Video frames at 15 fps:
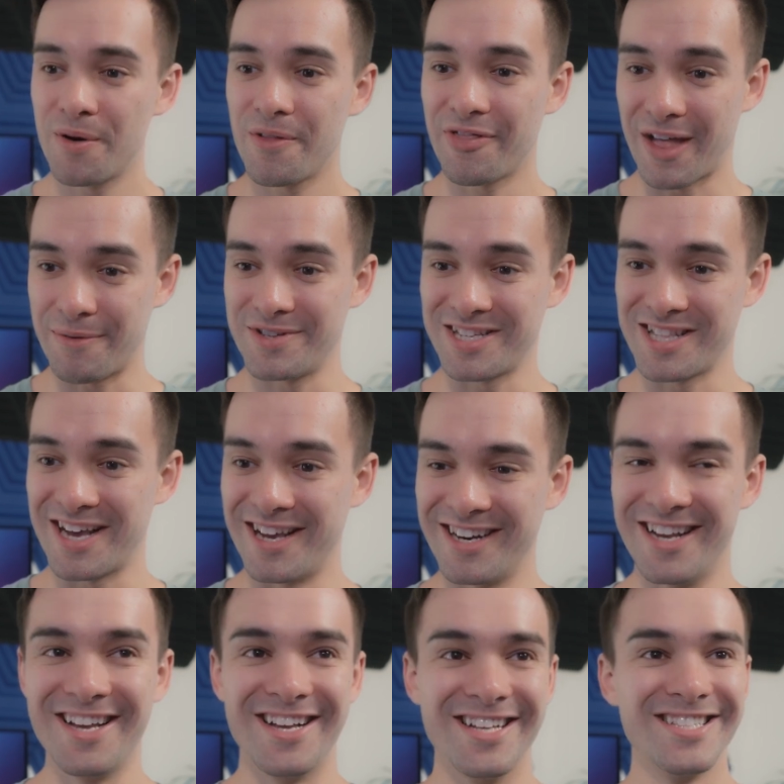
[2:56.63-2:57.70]
That was a lot.
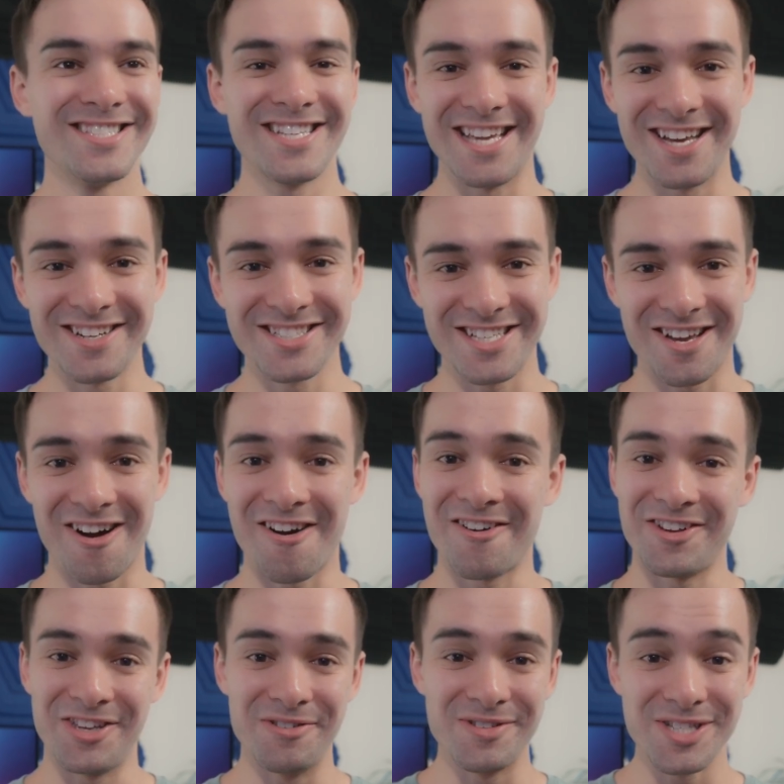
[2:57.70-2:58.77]

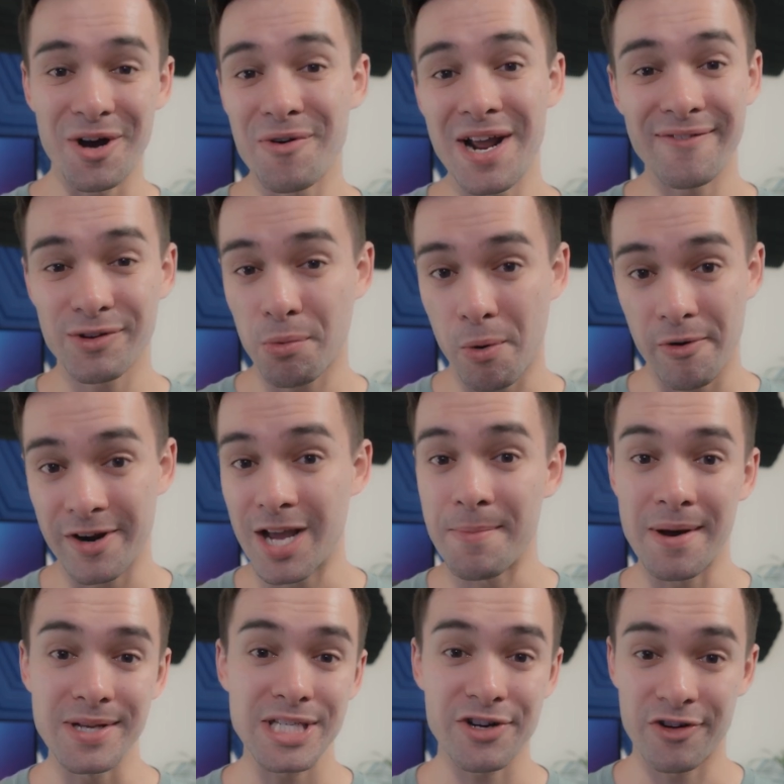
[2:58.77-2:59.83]
TLDR, you don't have to worry
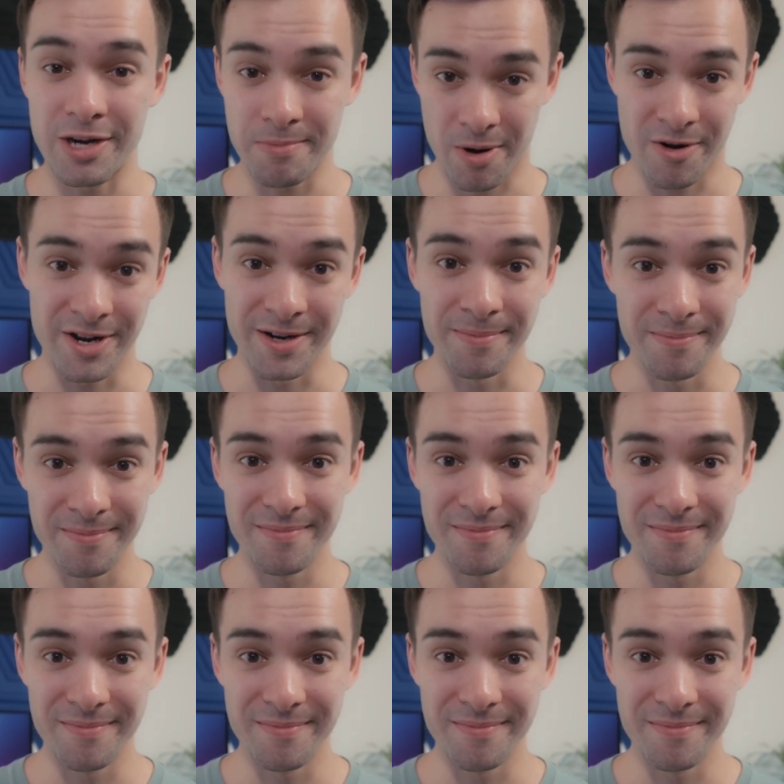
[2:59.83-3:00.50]
about screen burn-in.